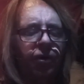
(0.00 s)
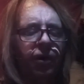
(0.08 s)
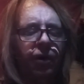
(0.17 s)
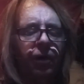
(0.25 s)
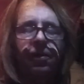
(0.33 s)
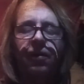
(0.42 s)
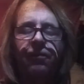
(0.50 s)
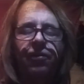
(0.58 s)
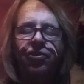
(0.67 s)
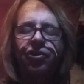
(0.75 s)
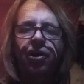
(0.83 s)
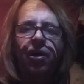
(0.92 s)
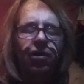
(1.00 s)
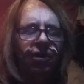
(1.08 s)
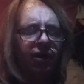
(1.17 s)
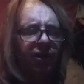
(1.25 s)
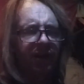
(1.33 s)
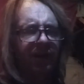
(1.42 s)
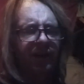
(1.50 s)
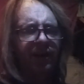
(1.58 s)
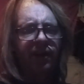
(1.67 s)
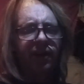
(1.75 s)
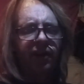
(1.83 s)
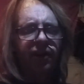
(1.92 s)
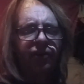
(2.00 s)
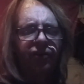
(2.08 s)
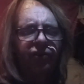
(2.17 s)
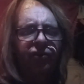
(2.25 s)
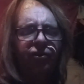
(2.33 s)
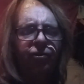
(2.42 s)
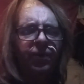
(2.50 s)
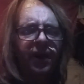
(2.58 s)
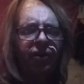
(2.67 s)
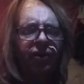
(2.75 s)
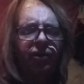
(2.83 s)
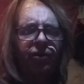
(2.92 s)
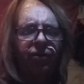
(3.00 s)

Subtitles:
above the chalk, two round